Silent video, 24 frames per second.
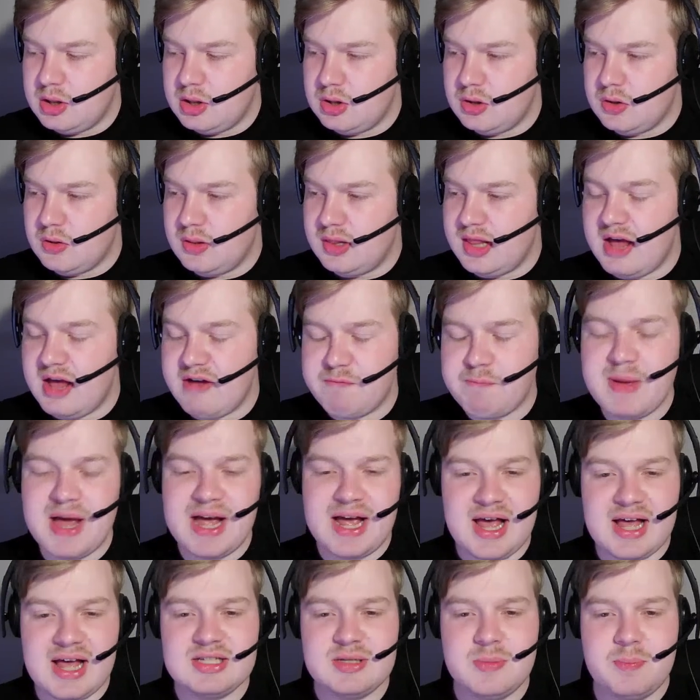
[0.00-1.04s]
left back
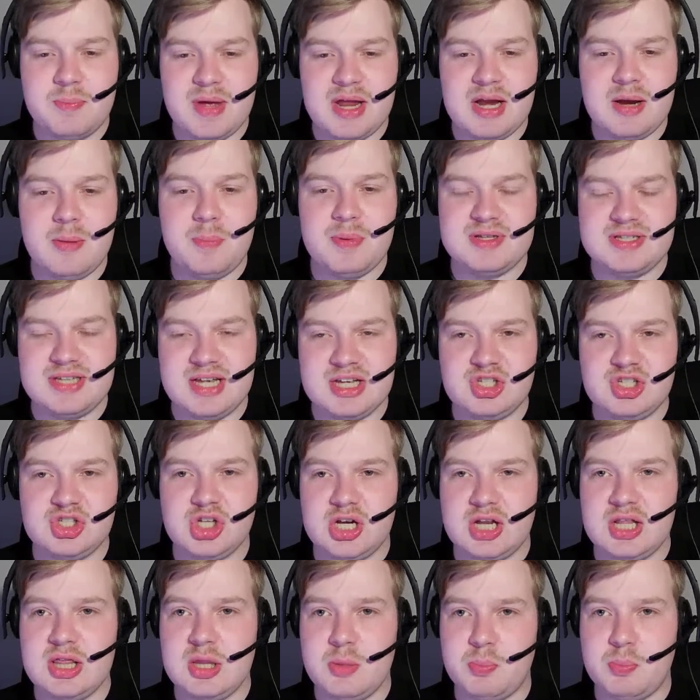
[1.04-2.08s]
hasn't been a position
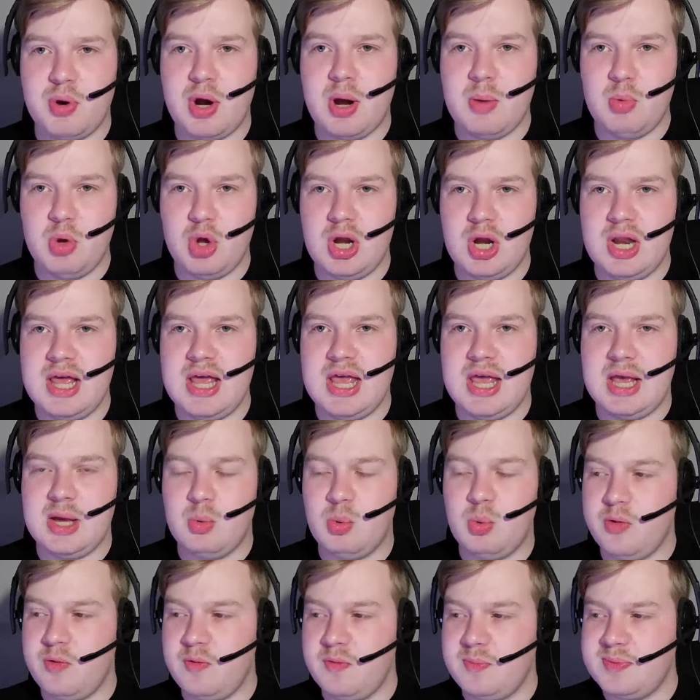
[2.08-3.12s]
in the Premier League
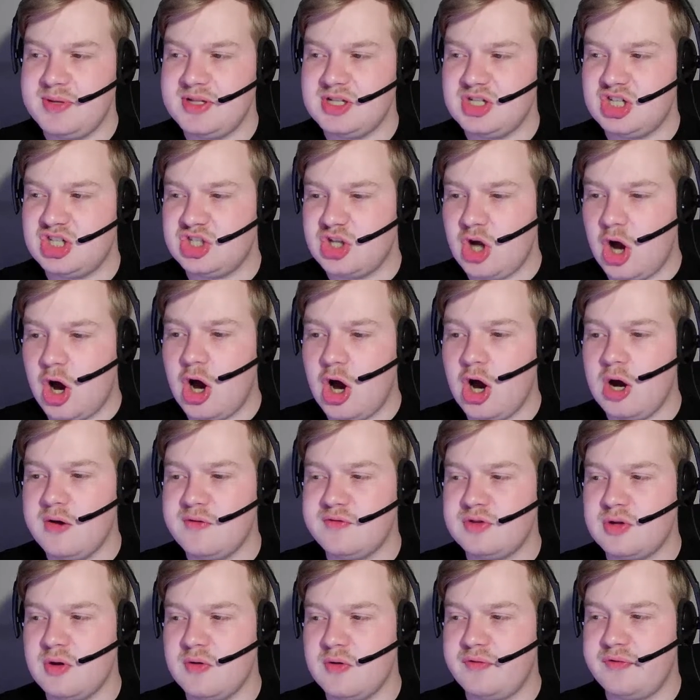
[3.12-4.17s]
where we've been
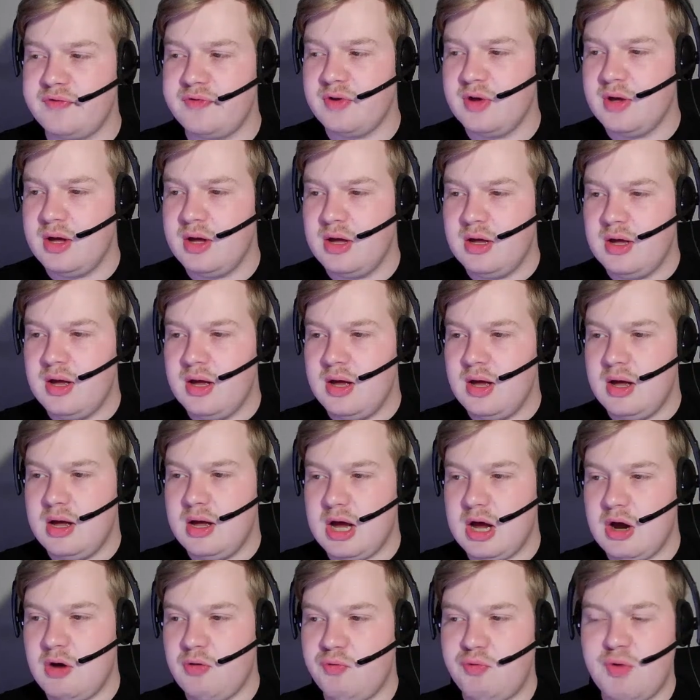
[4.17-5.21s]
starved of
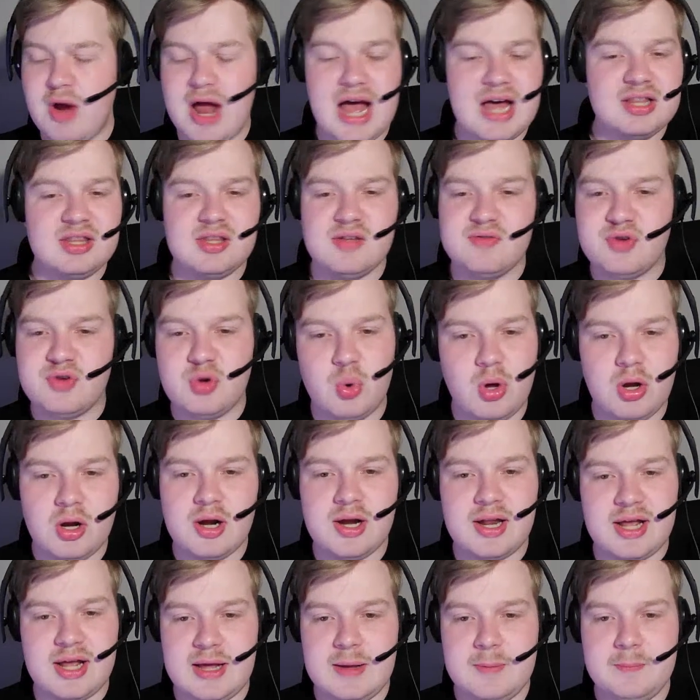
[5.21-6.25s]
a wrath of
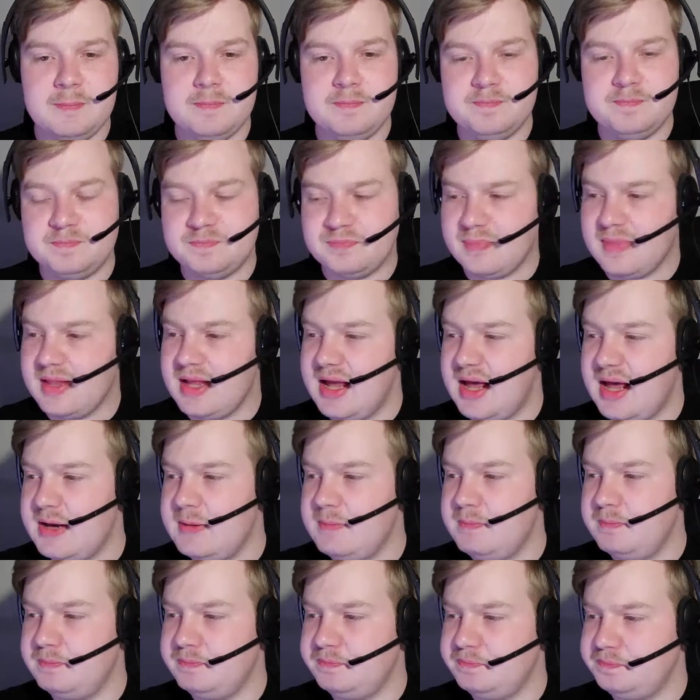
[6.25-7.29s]
quality.
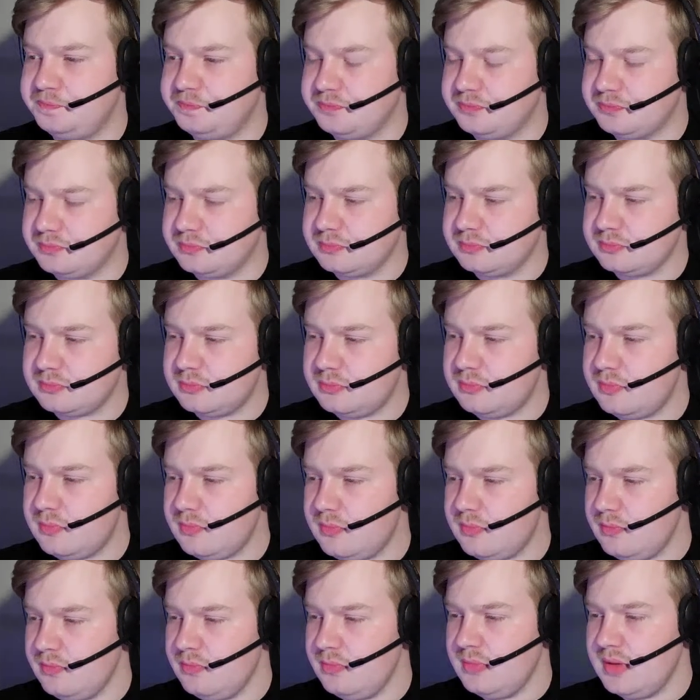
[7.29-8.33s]
And
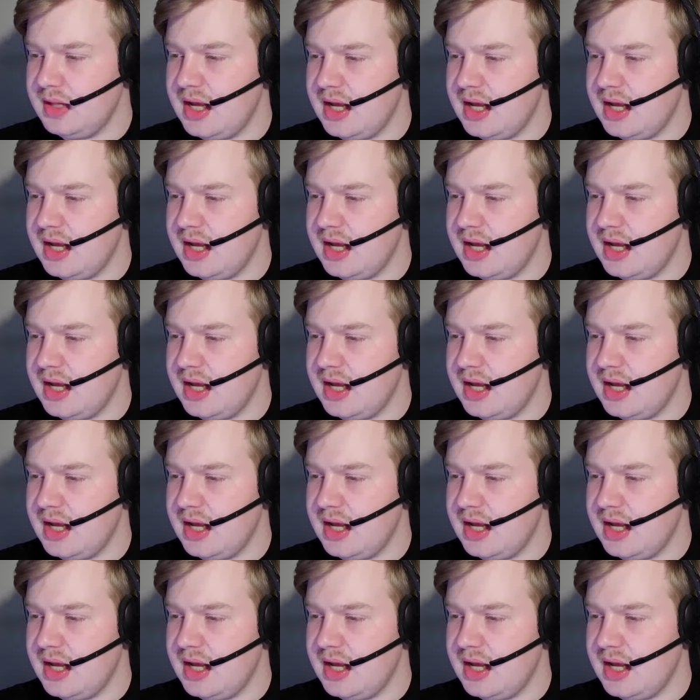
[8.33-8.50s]
I